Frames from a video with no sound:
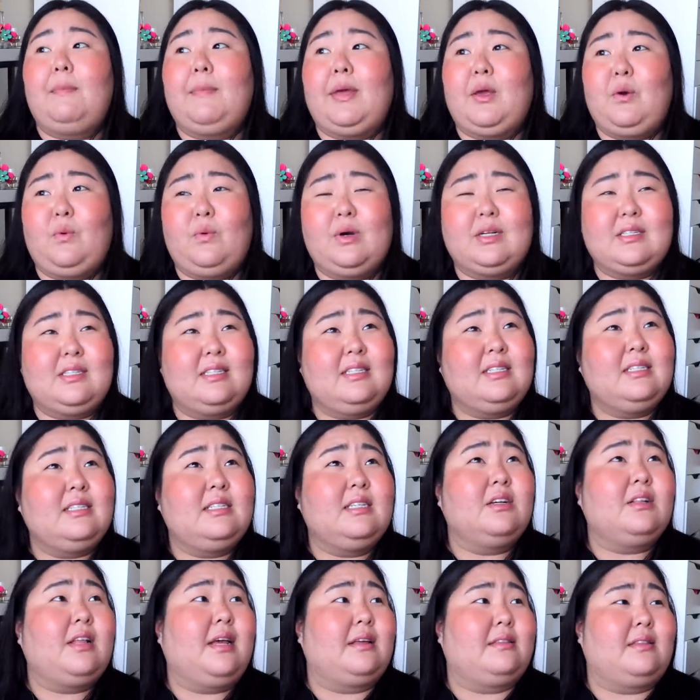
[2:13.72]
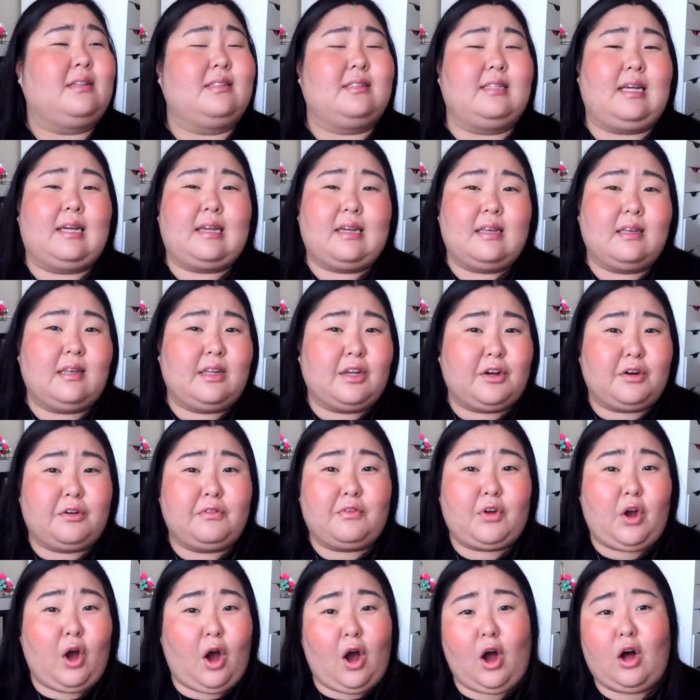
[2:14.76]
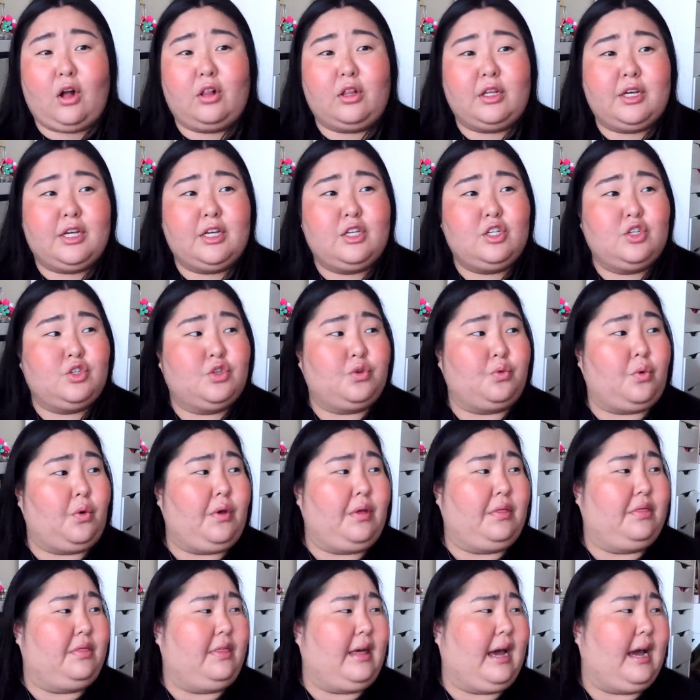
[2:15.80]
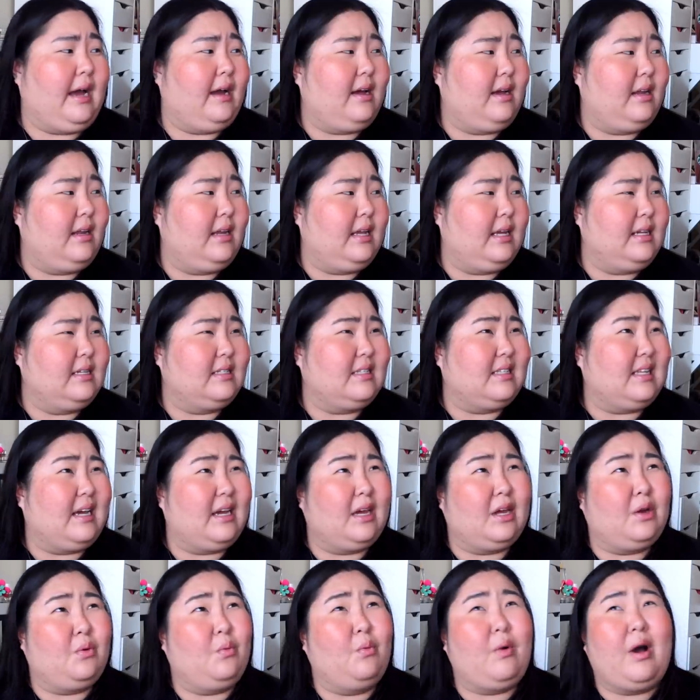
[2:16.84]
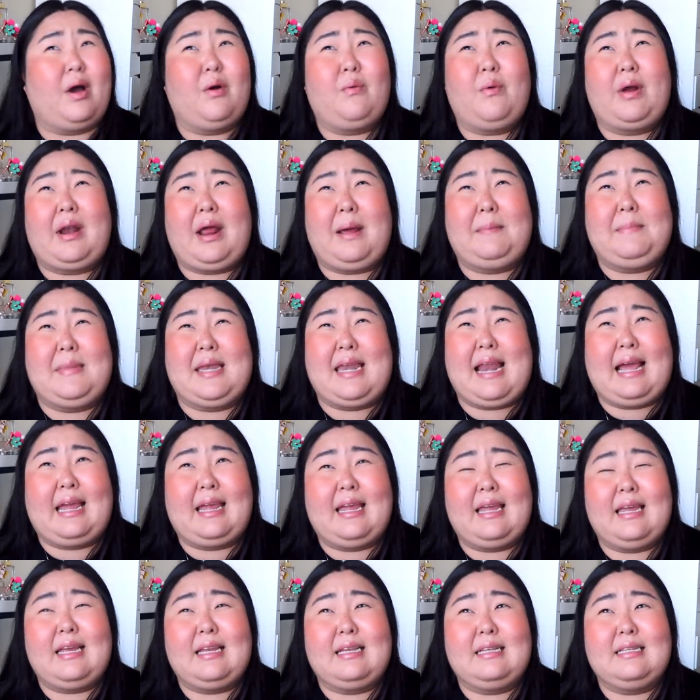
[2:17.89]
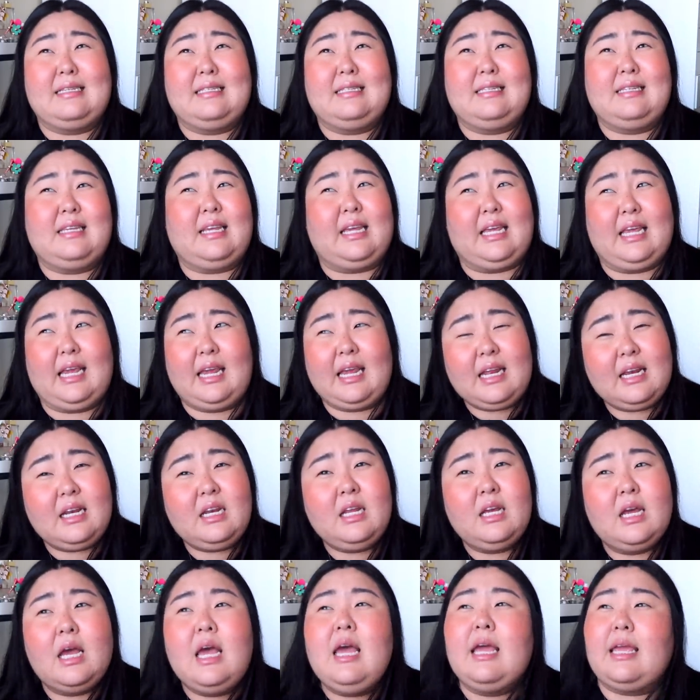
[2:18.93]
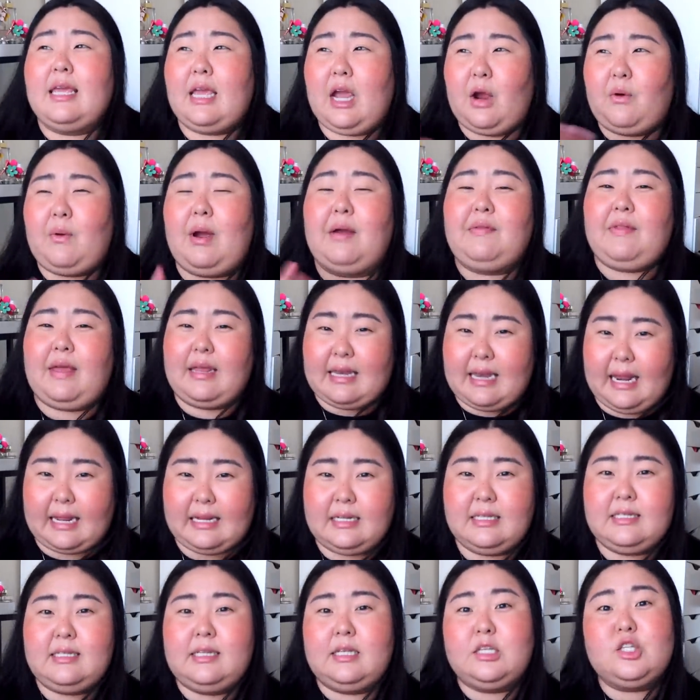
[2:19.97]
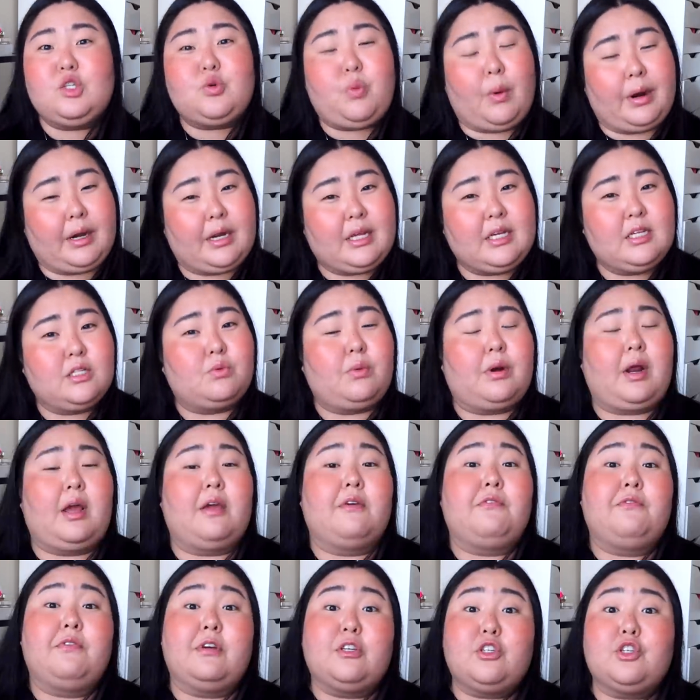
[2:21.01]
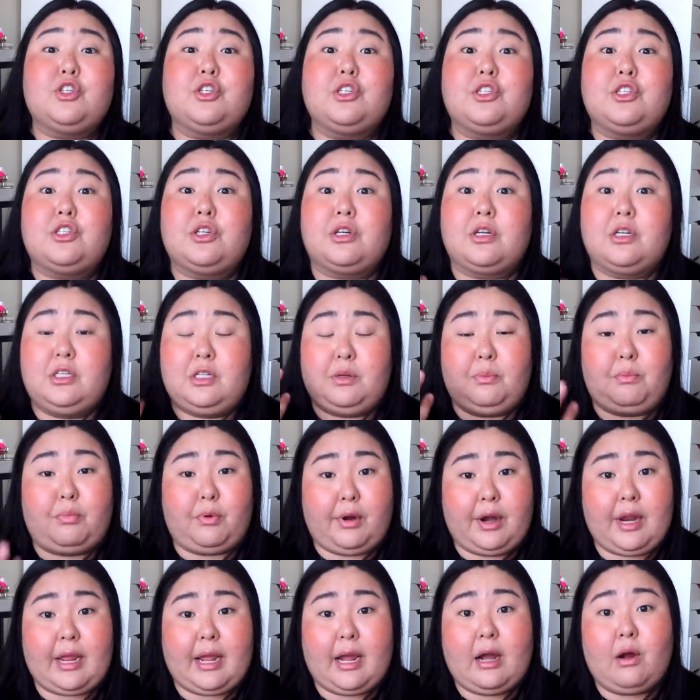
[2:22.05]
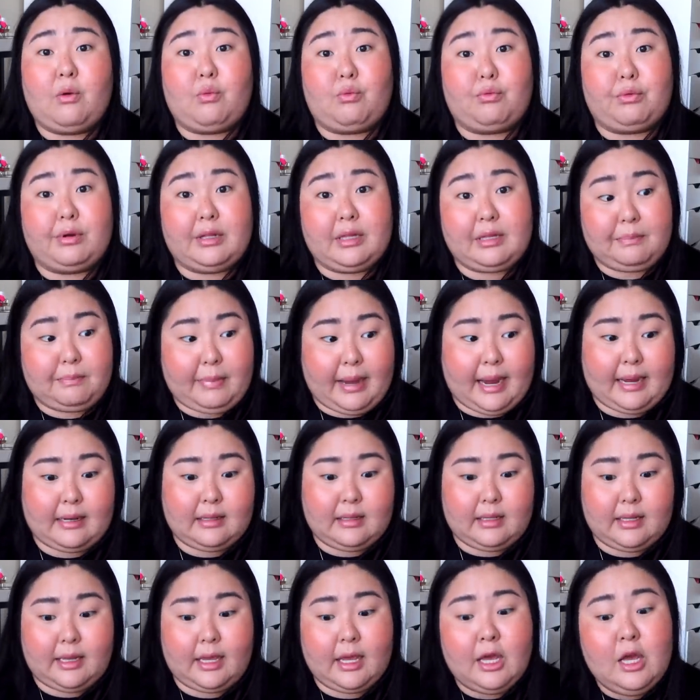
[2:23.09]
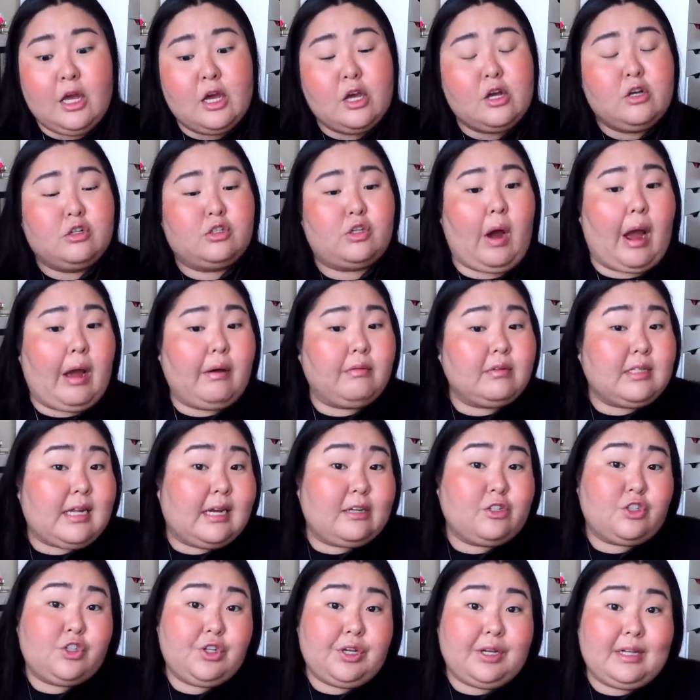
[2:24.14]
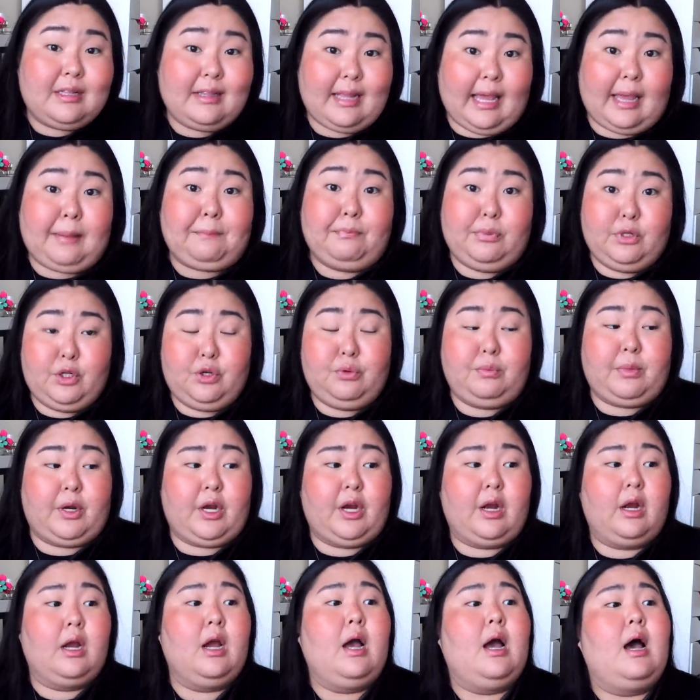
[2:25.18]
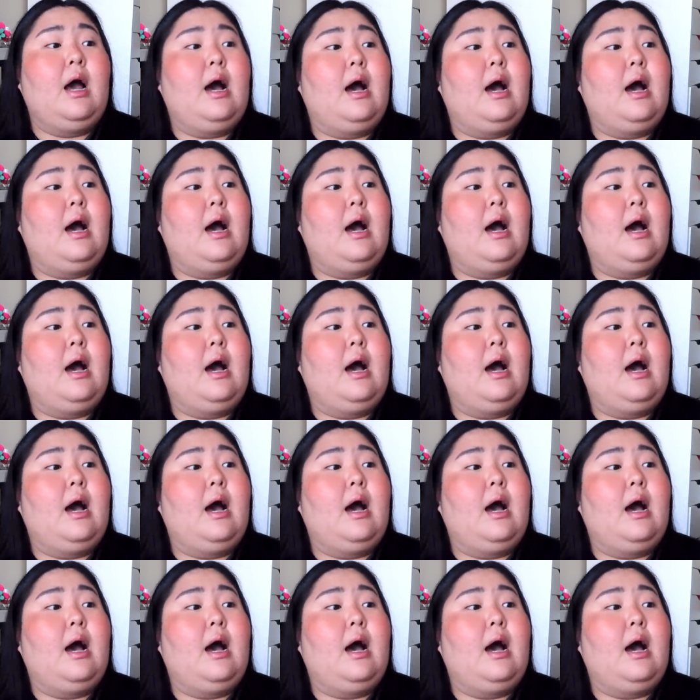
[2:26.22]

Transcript: It wasn't until like the second year of college. That is like what, when I'm 19? Yeah, around like 19-20 is when I officially started to break out really badly. So I was actually a late bloomer.